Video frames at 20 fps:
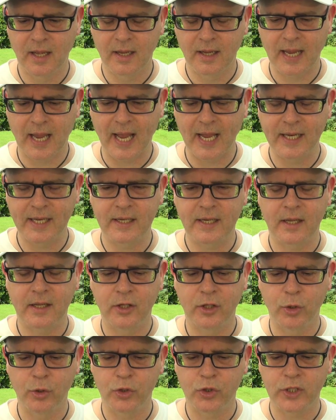can
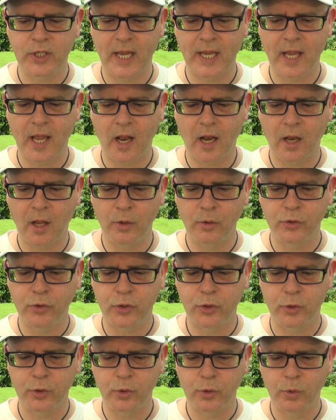you say hello
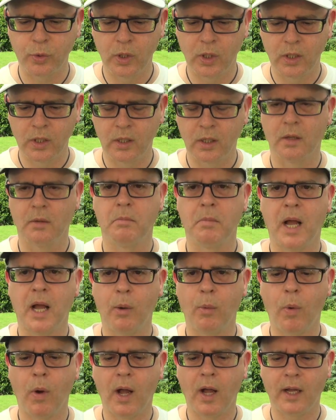to
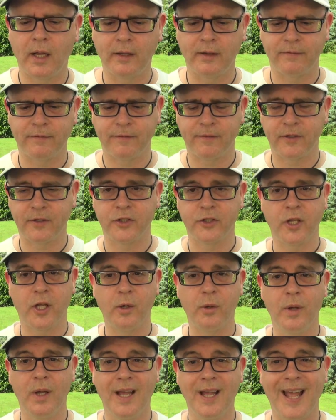my wife?
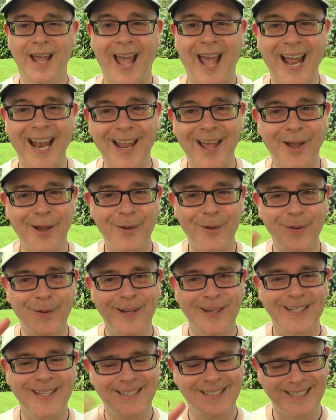So hello
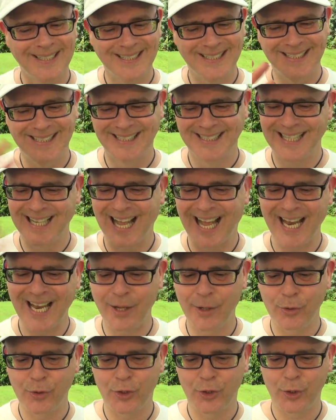
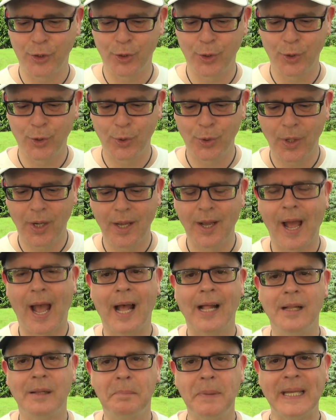to
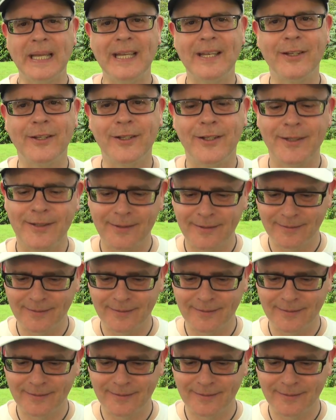Albina.